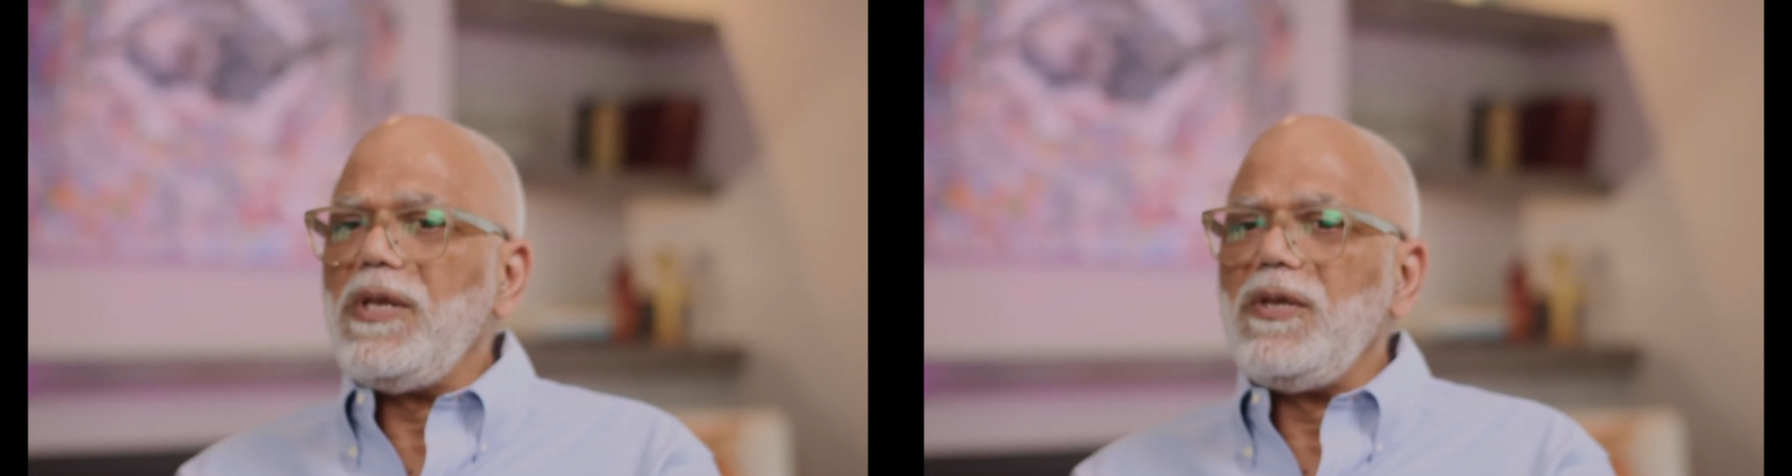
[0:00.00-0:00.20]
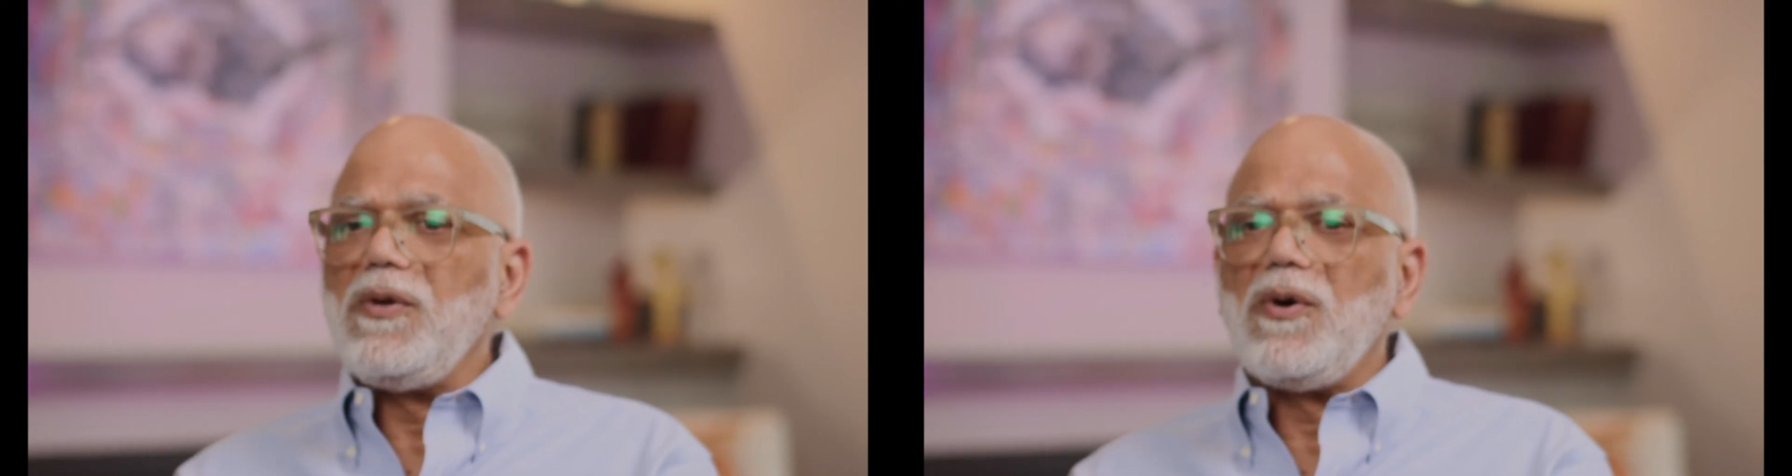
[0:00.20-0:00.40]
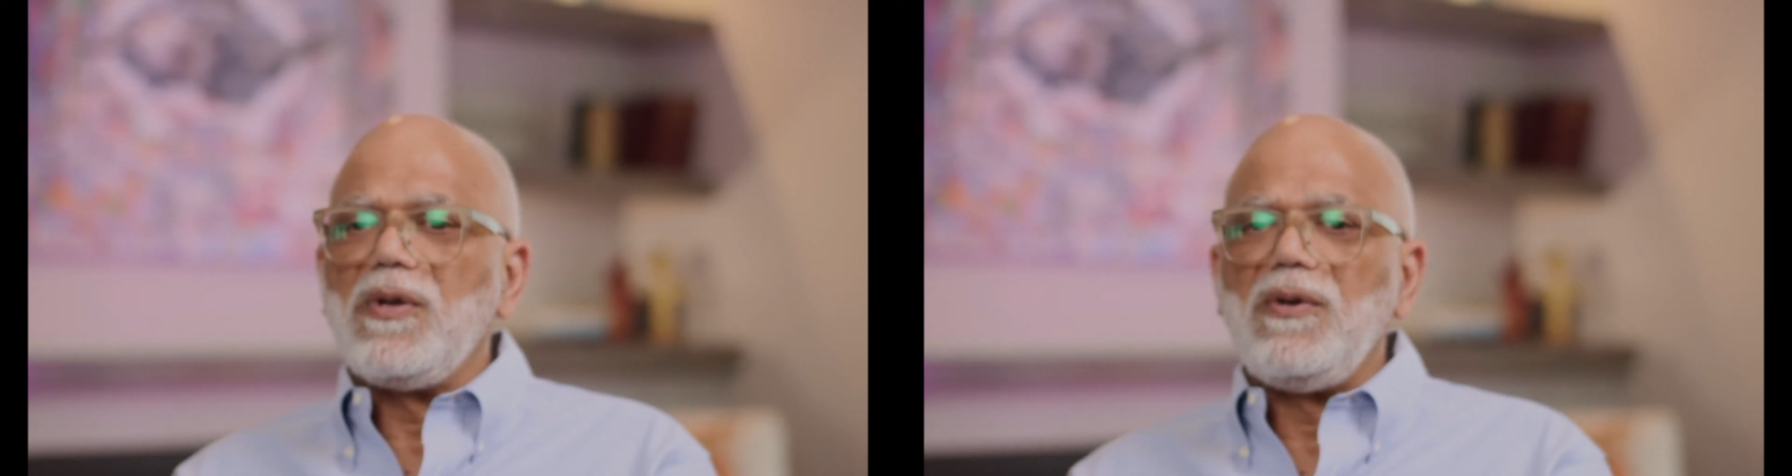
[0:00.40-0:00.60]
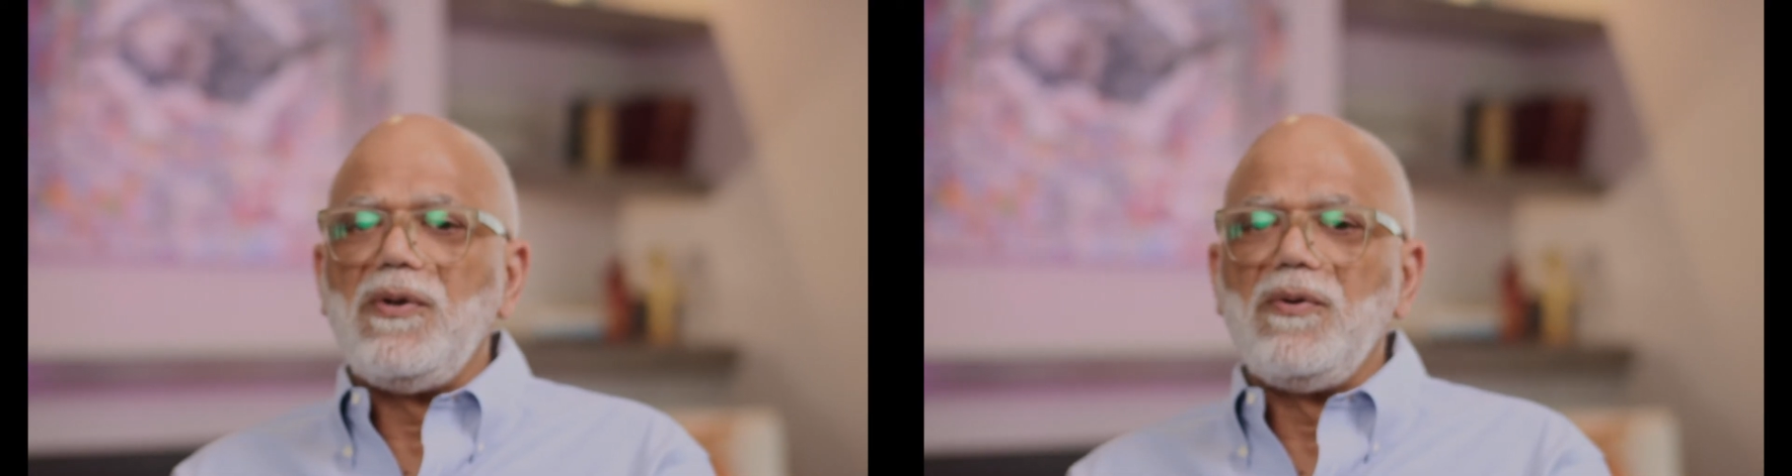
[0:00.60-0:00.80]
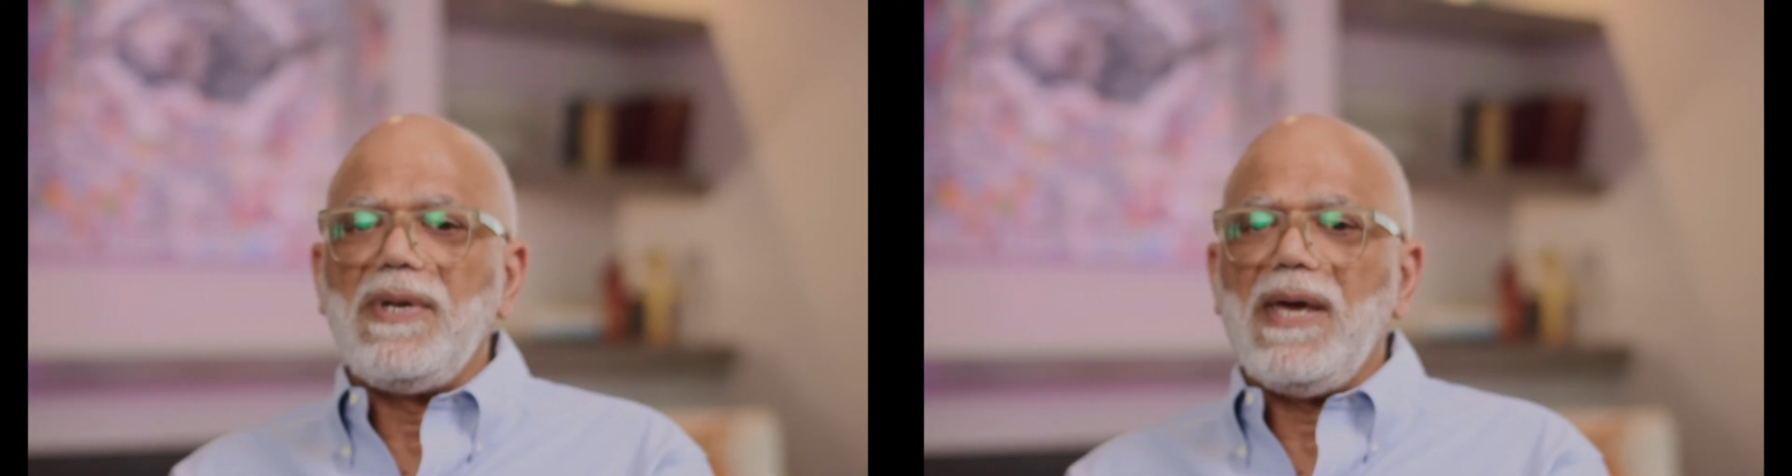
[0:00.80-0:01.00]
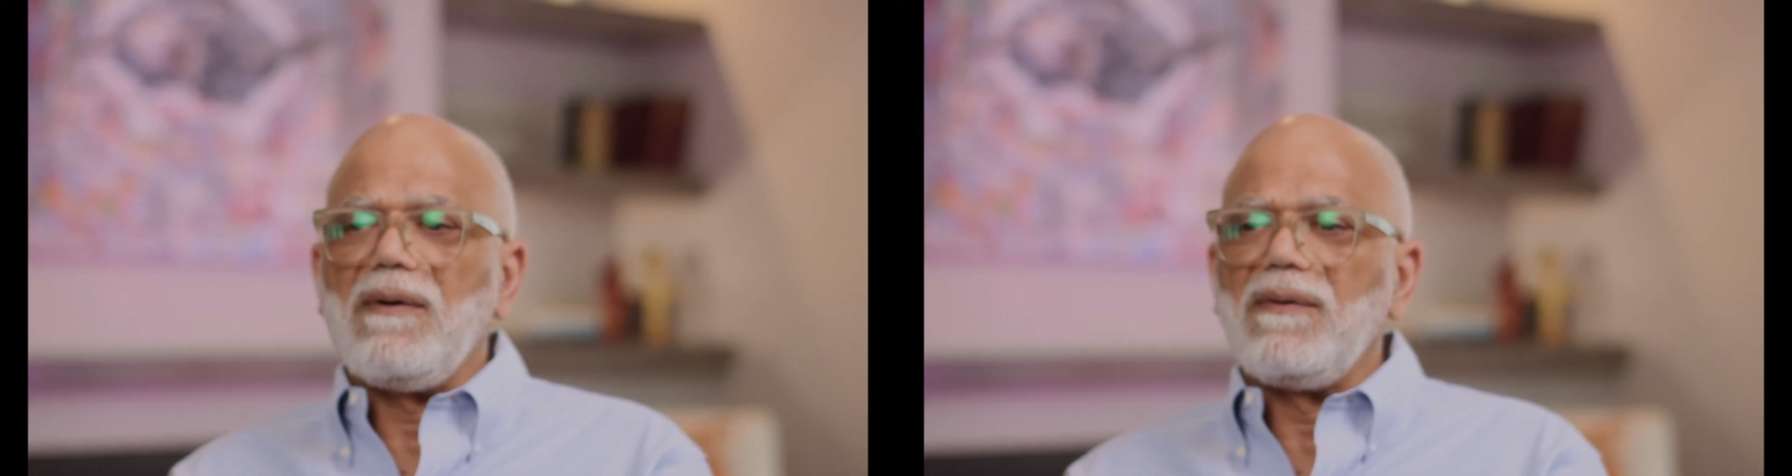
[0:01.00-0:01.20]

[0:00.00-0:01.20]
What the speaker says: are you going to do now?